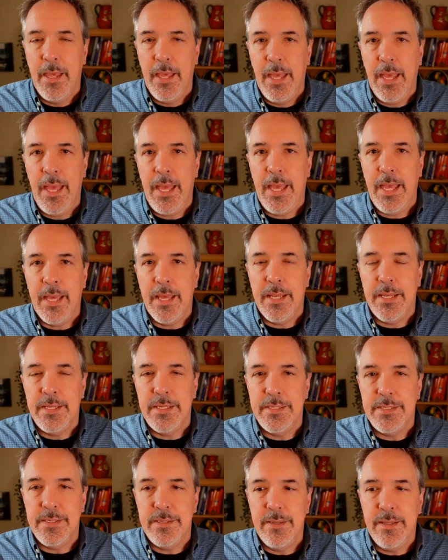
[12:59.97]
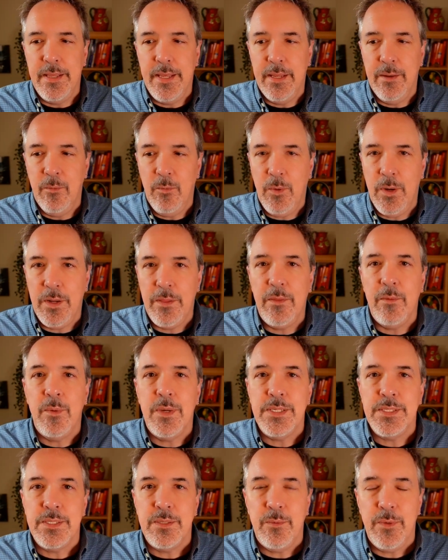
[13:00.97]
And one of the
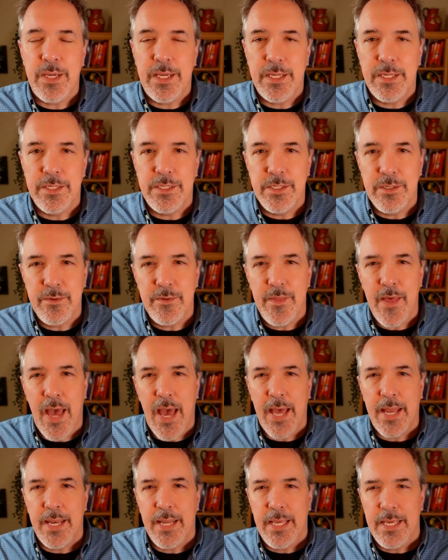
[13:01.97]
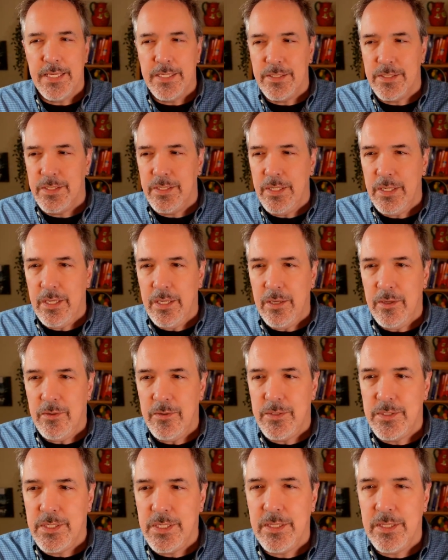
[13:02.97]
ways that we can do that is using